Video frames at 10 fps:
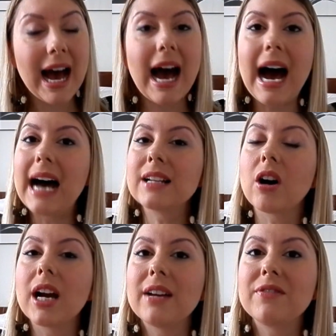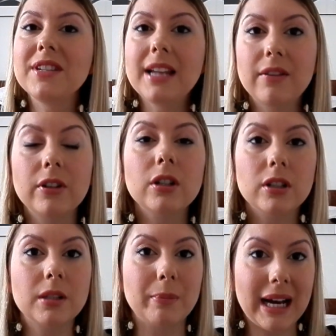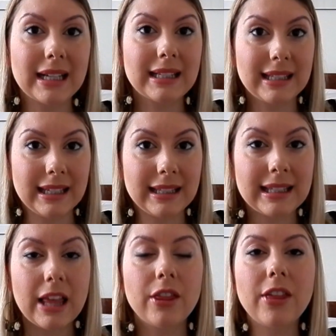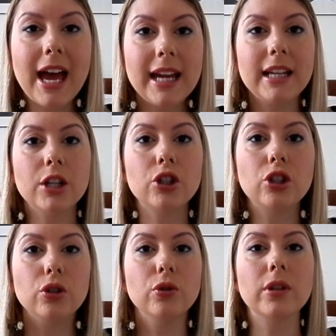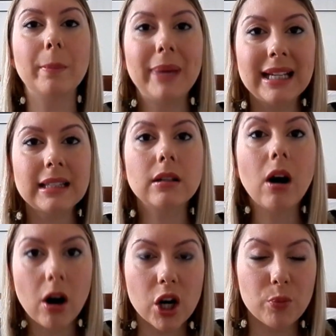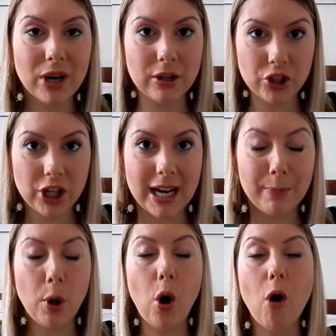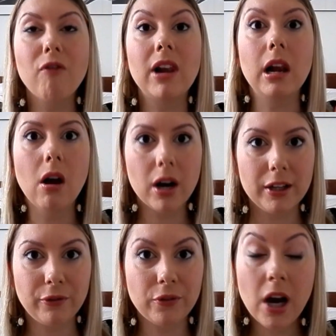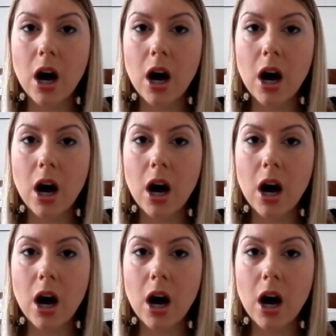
and I have never looked back since. They do the best eyebrow shape of life.